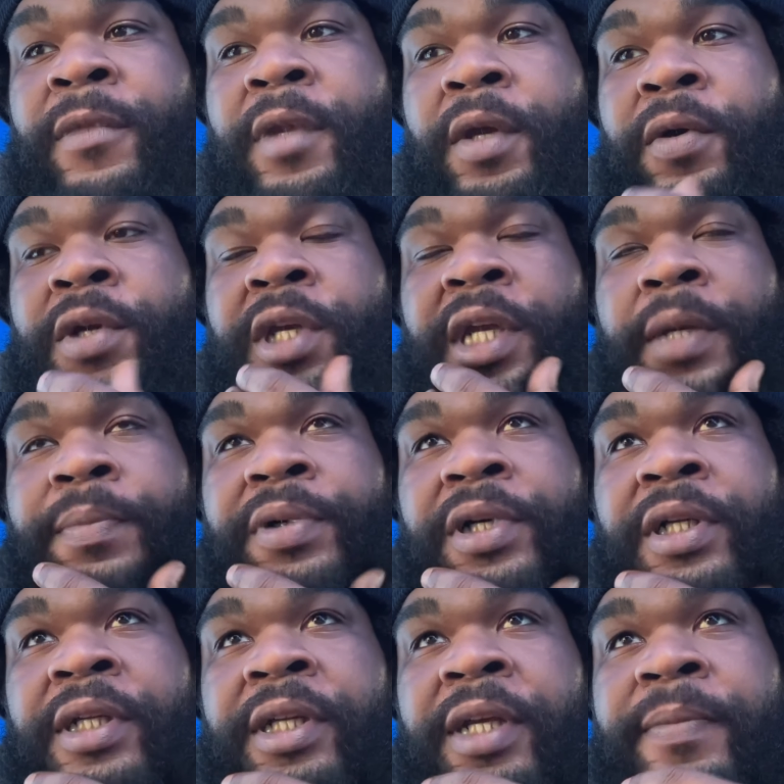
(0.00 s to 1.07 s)
when you get put
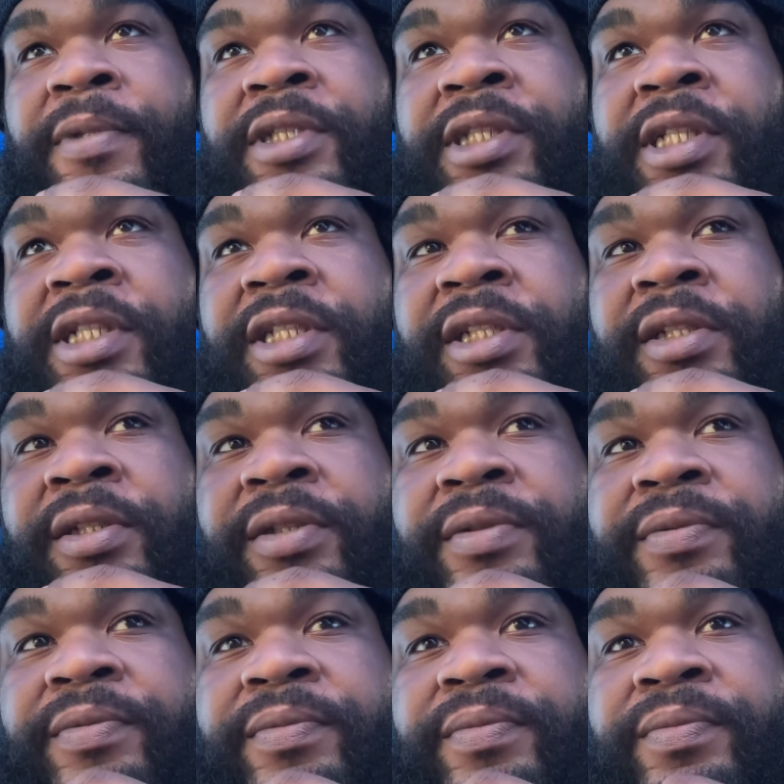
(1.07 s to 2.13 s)
in that position,
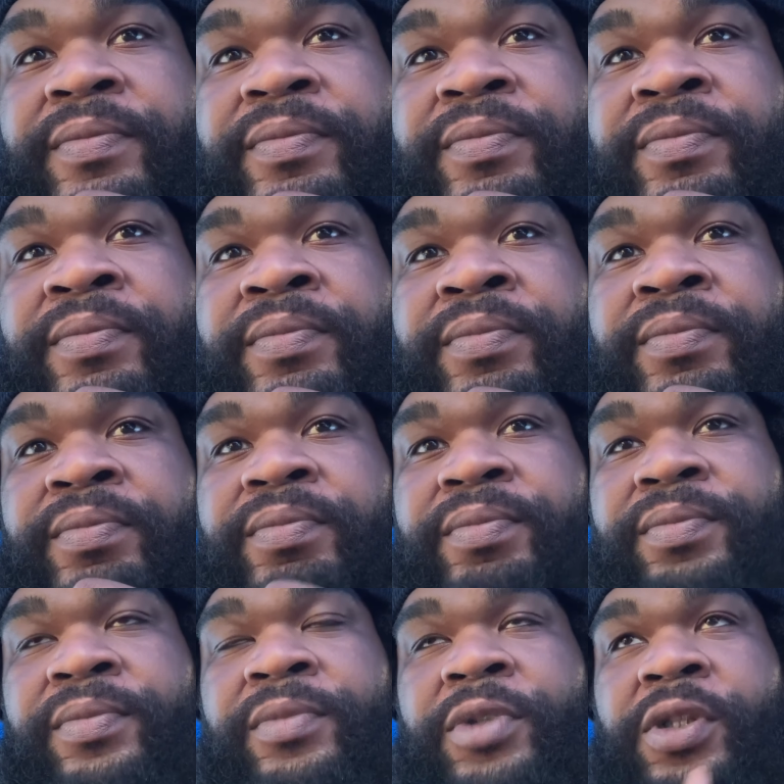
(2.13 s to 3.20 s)

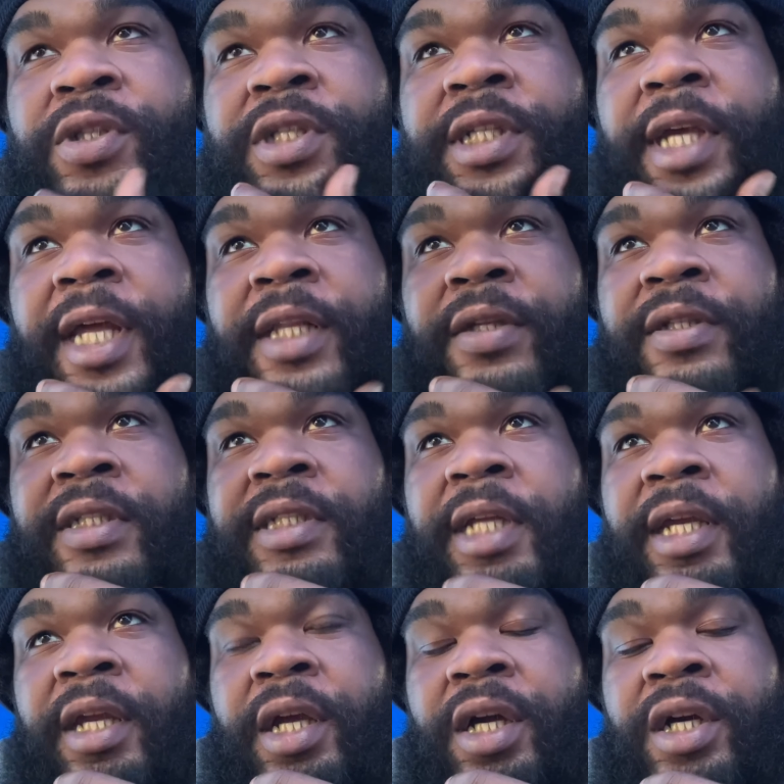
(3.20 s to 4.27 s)
you just have to stay
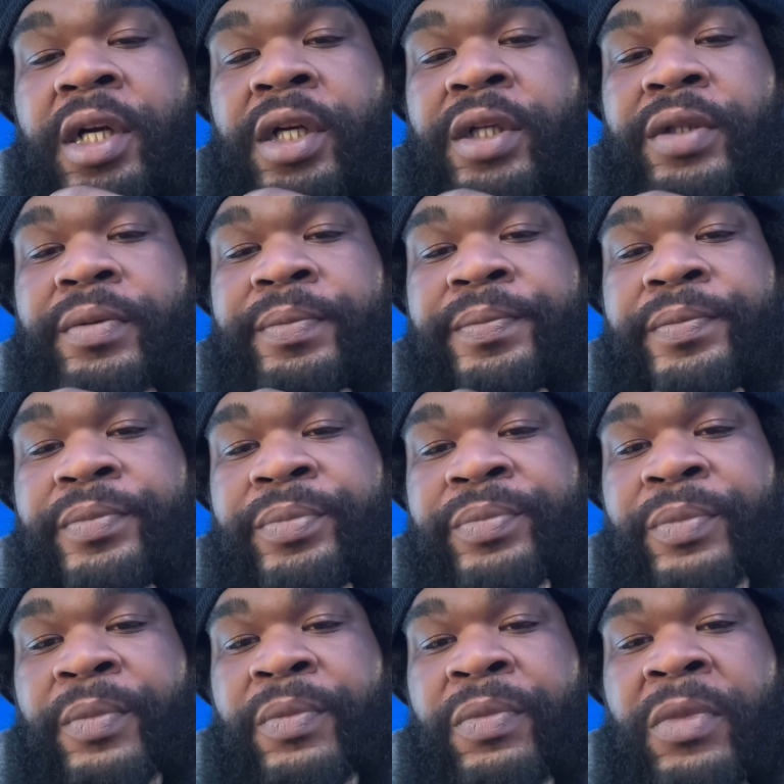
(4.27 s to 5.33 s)
calm.
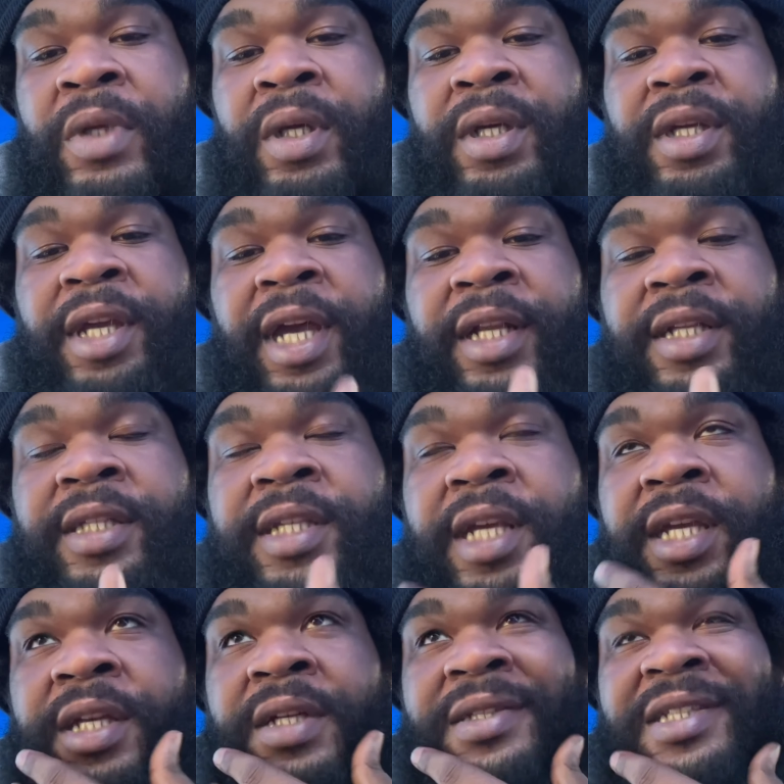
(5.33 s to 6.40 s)
You have to tell
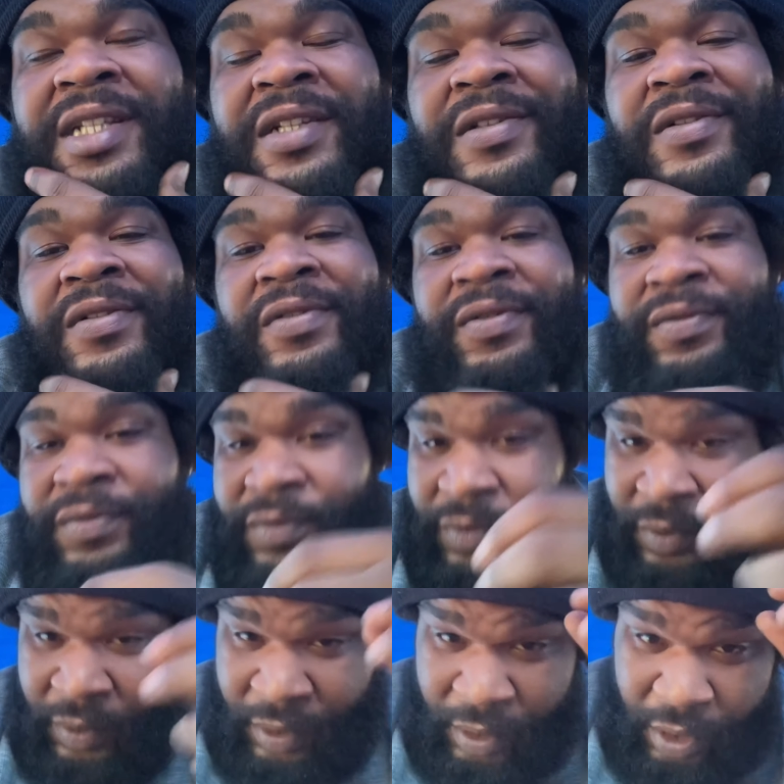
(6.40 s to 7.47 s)
yourself
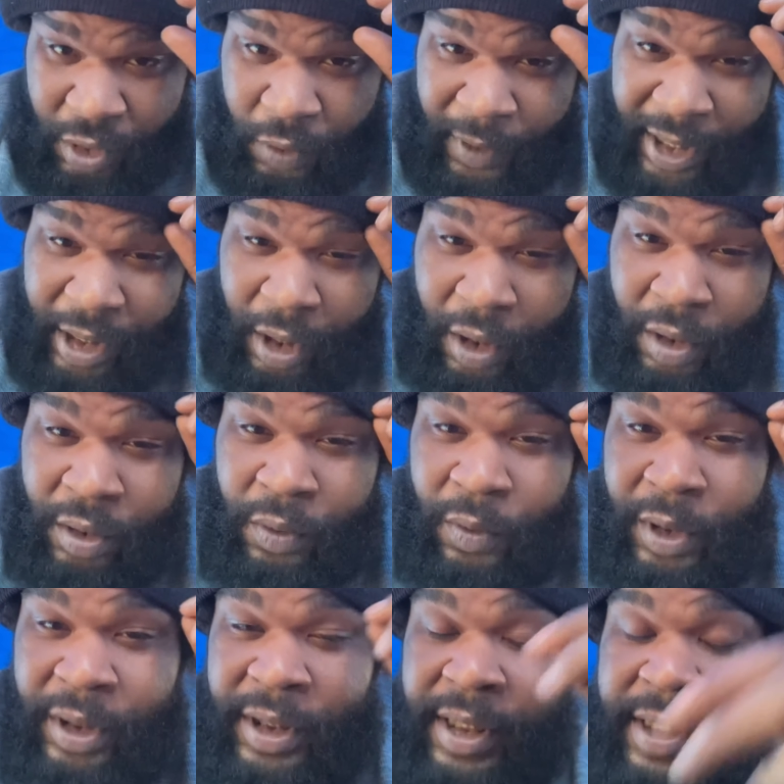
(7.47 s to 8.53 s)
you ain't the only
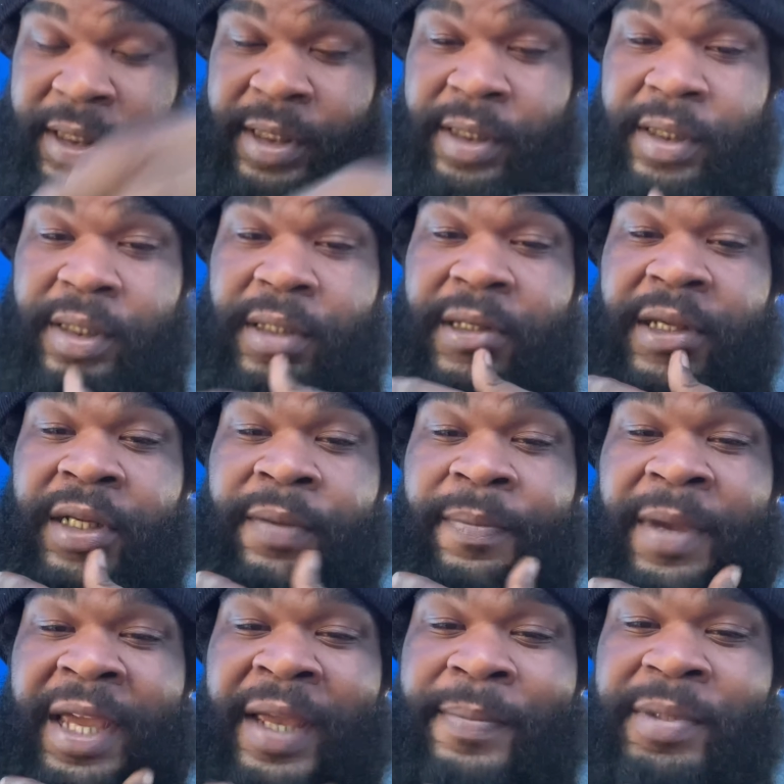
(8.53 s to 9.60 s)
one that's in a
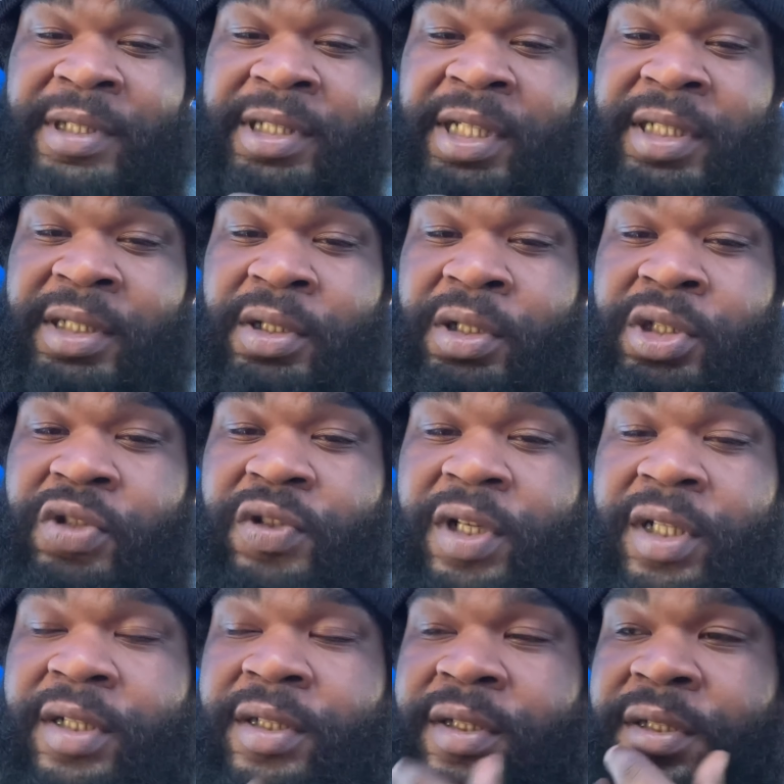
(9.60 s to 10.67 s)
bad position or
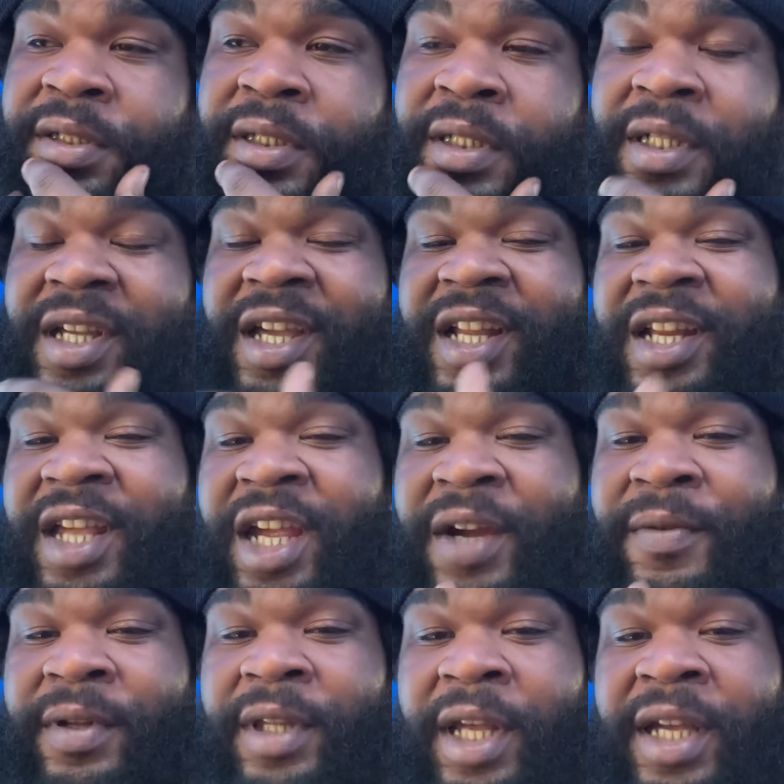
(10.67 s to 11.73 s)
struggling, and that
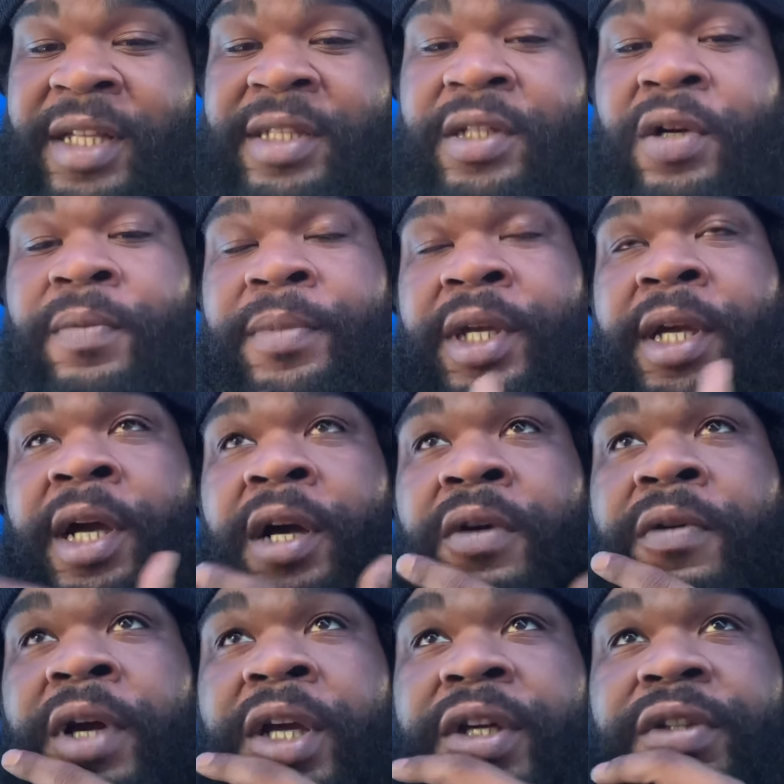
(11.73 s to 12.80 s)
everything is gonna be all
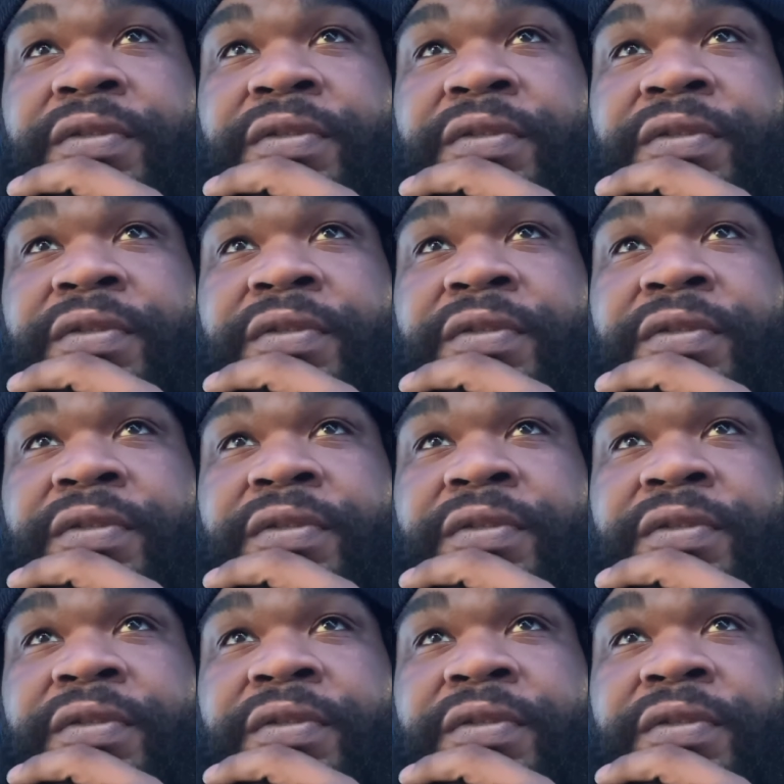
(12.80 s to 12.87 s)
right.